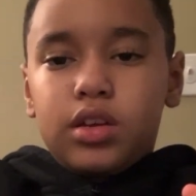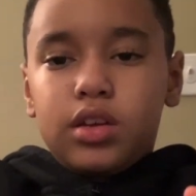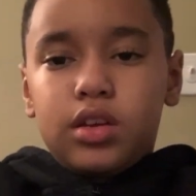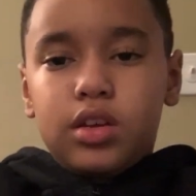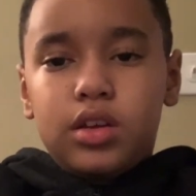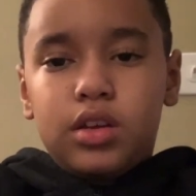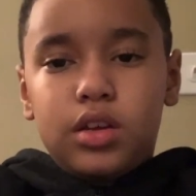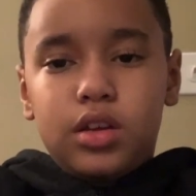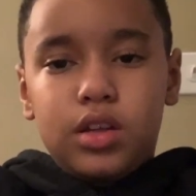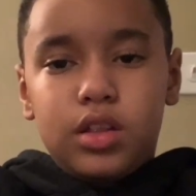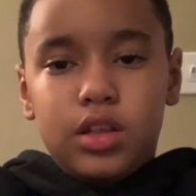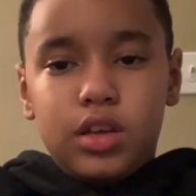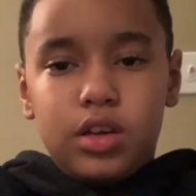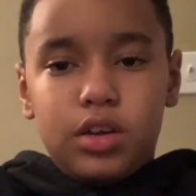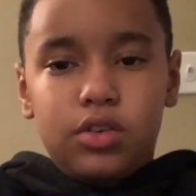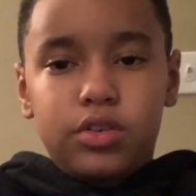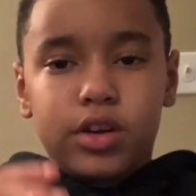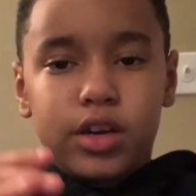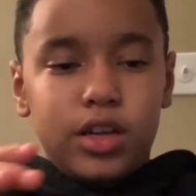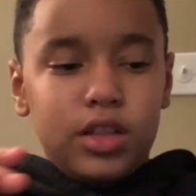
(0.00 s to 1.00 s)
And then,
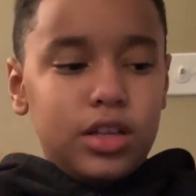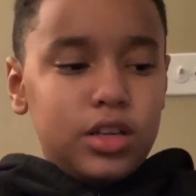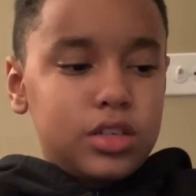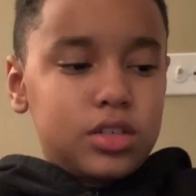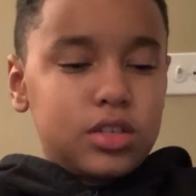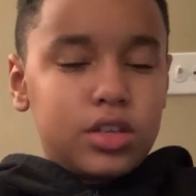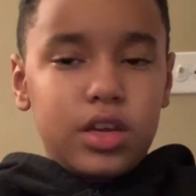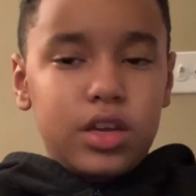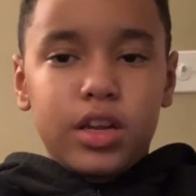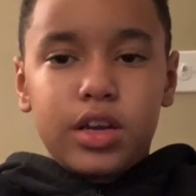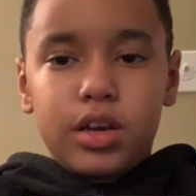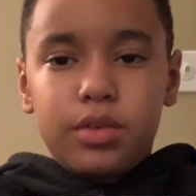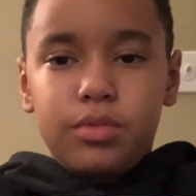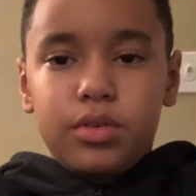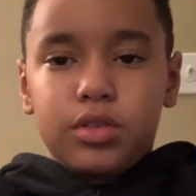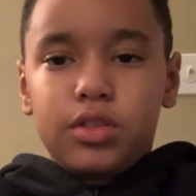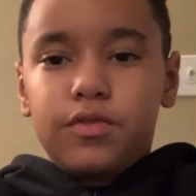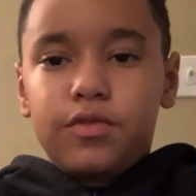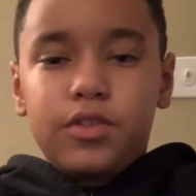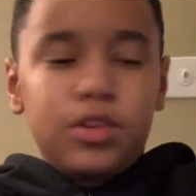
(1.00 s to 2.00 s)
okay, let's get in
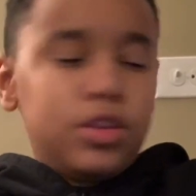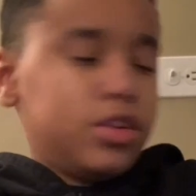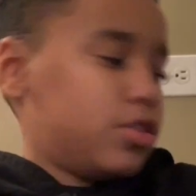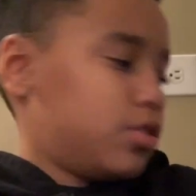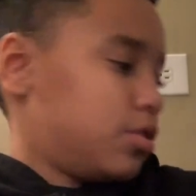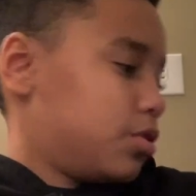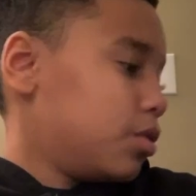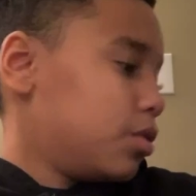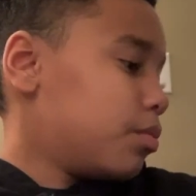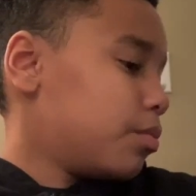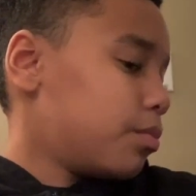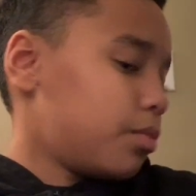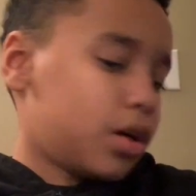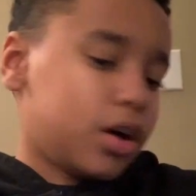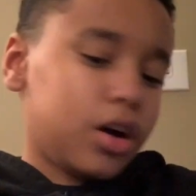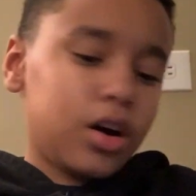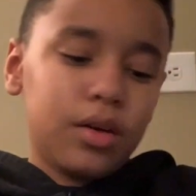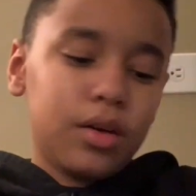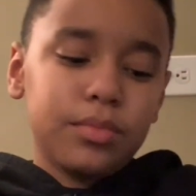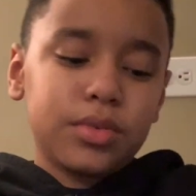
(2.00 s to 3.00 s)
with the video.
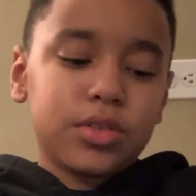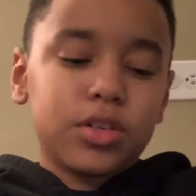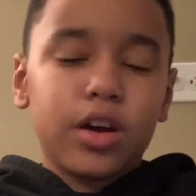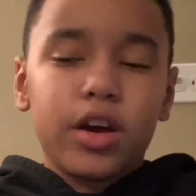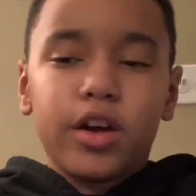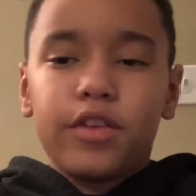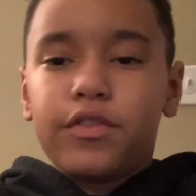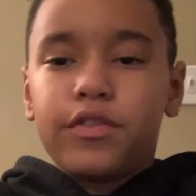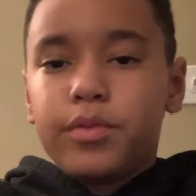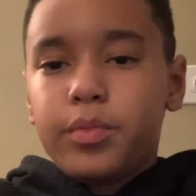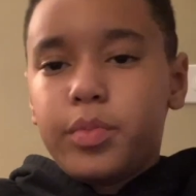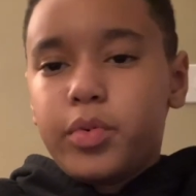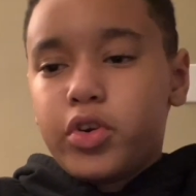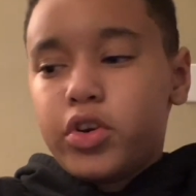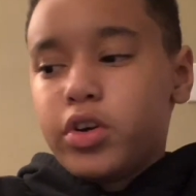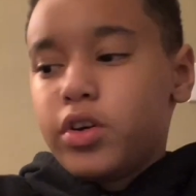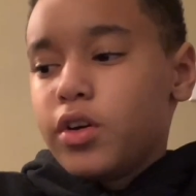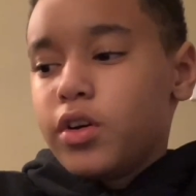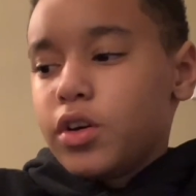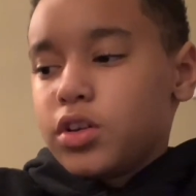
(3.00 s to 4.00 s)

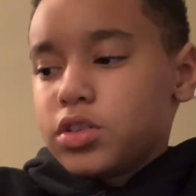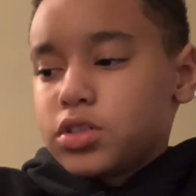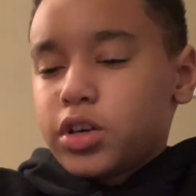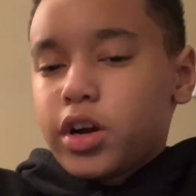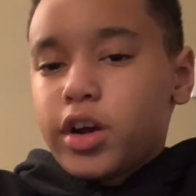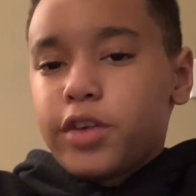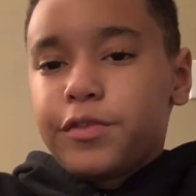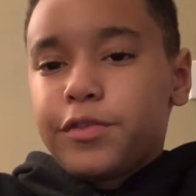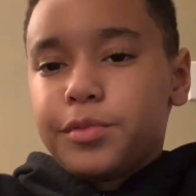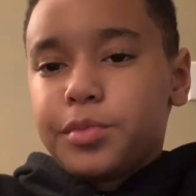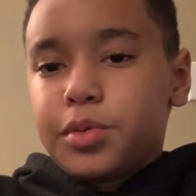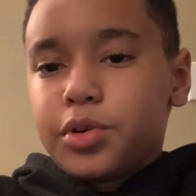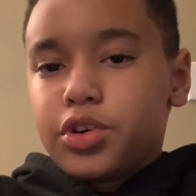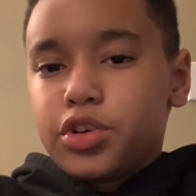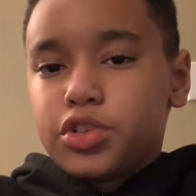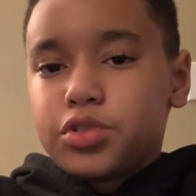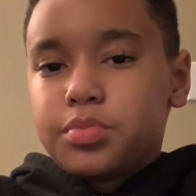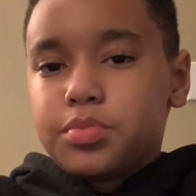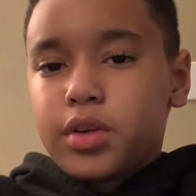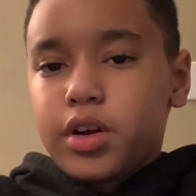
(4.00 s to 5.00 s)
Sorry for
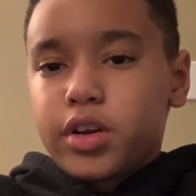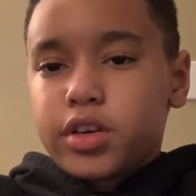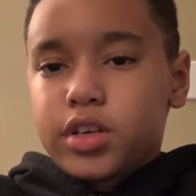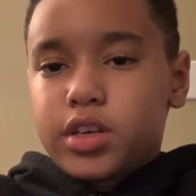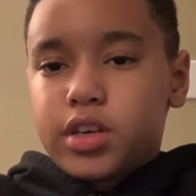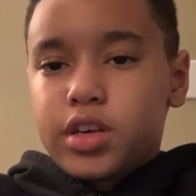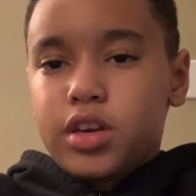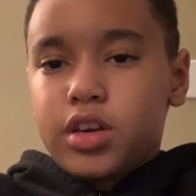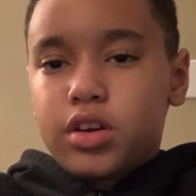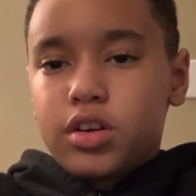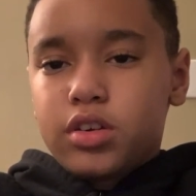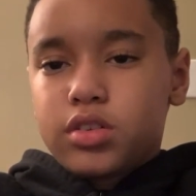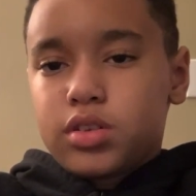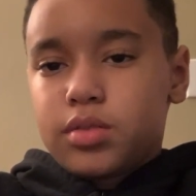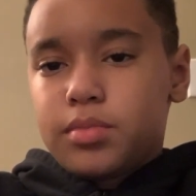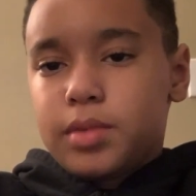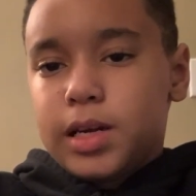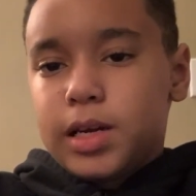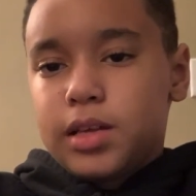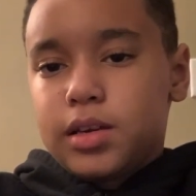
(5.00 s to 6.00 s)
Bruno's barking. He heard
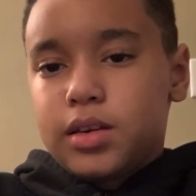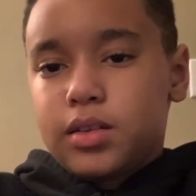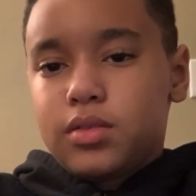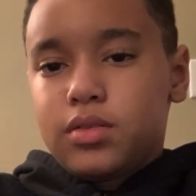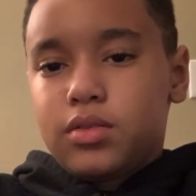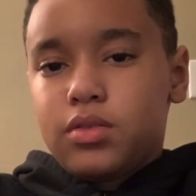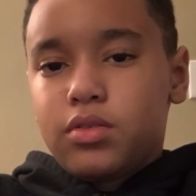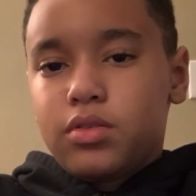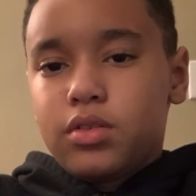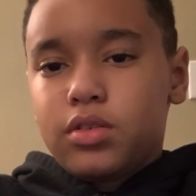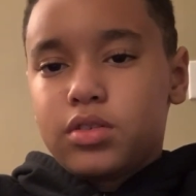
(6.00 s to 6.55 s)
somebody at the door.